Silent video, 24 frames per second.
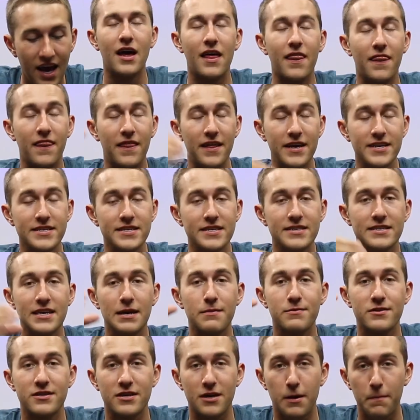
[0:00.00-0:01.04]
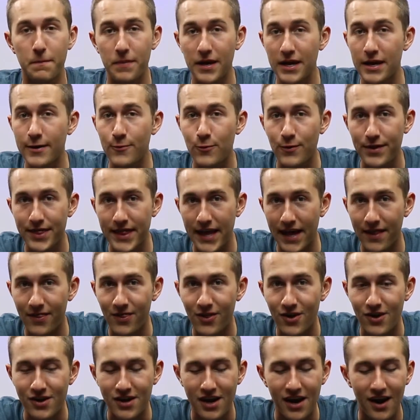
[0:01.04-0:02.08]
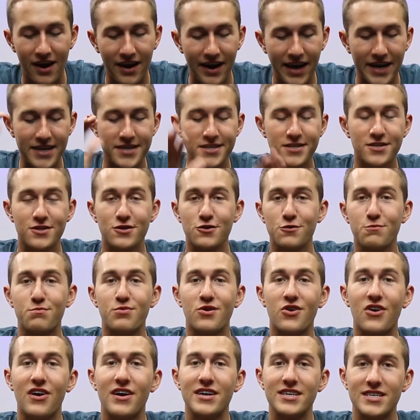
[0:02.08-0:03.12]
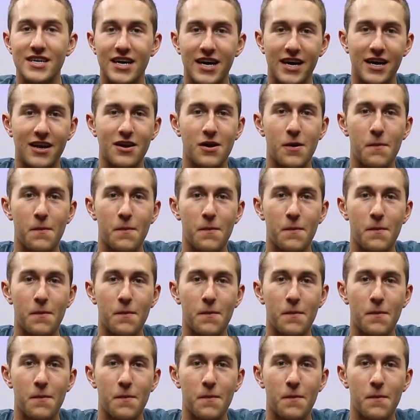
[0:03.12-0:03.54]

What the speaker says: this is able to compete with that look on a super tight